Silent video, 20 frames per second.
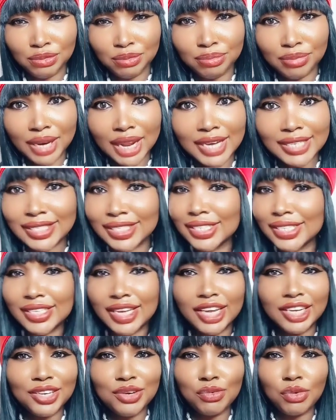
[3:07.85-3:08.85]

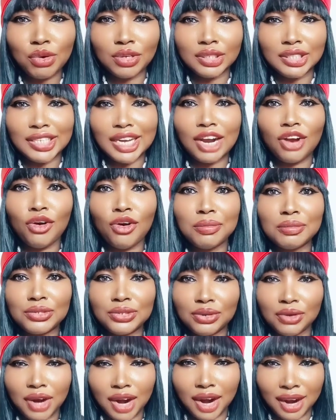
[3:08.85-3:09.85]
blesses anyone that
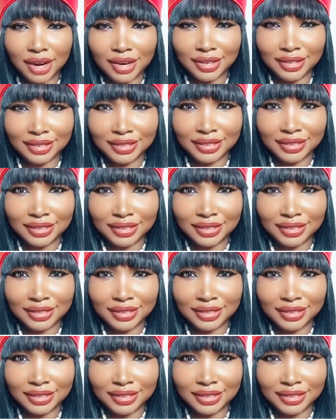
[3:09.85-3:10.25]
comes to her.